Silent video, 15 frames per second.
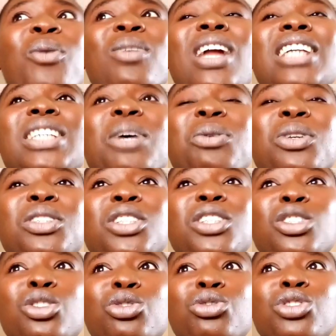would I say? I would not say
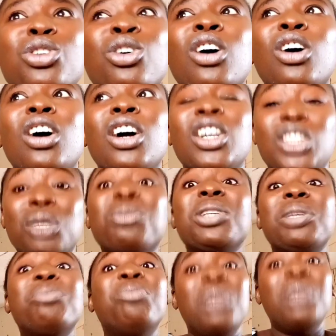junior, somebody
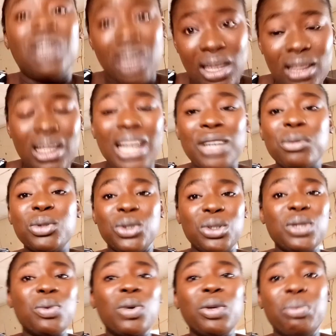beneath. I don't want to use
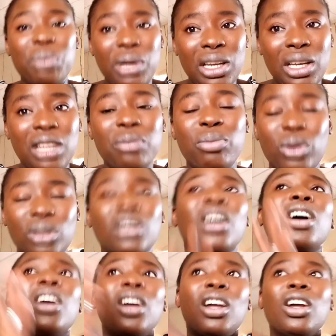the word beneath, but
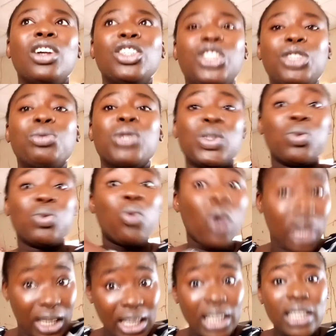she was
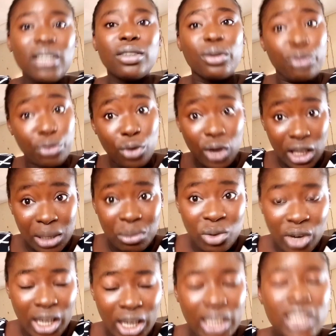working for him,
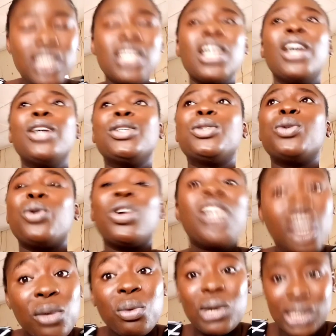right? So
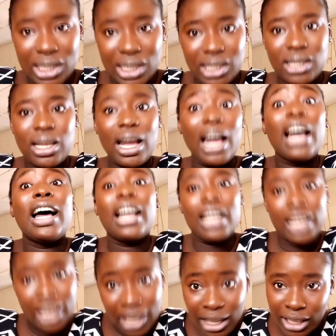he was her
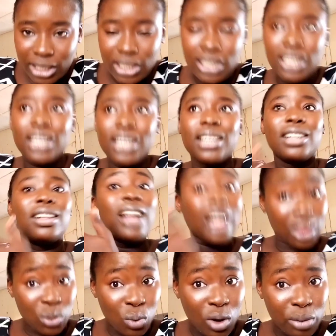head at
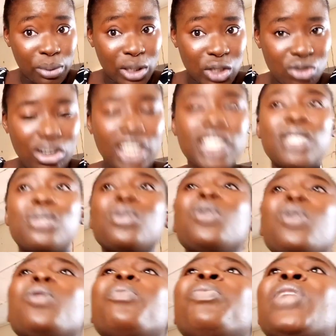the workplace, right?
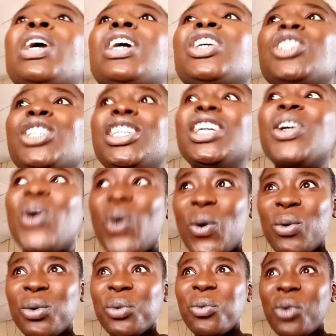So she
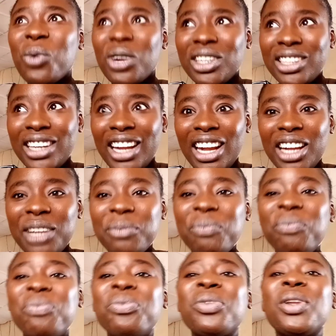called one day
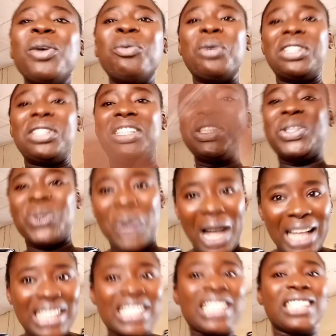wanting to
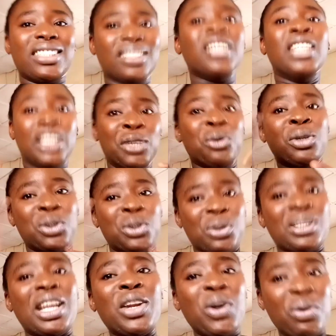ask, it was
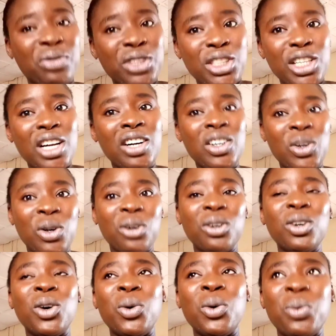an official
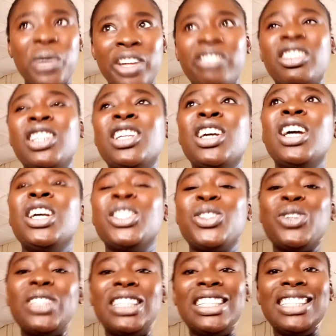call or whatever.
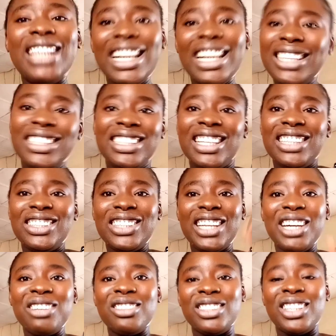So the next thing I just
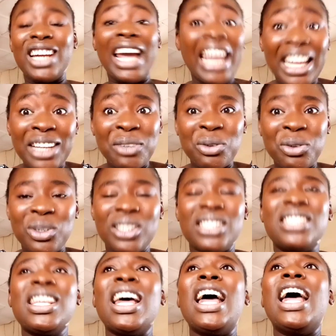heard was
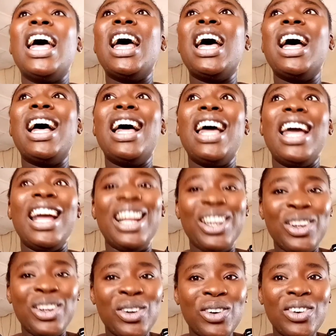
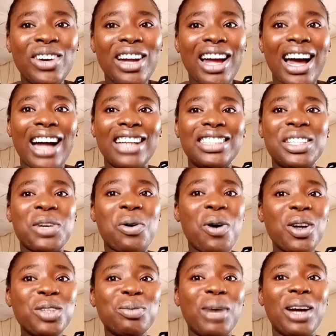hello, and she
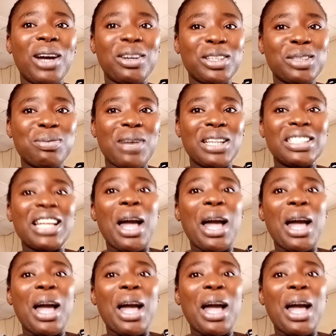called my husband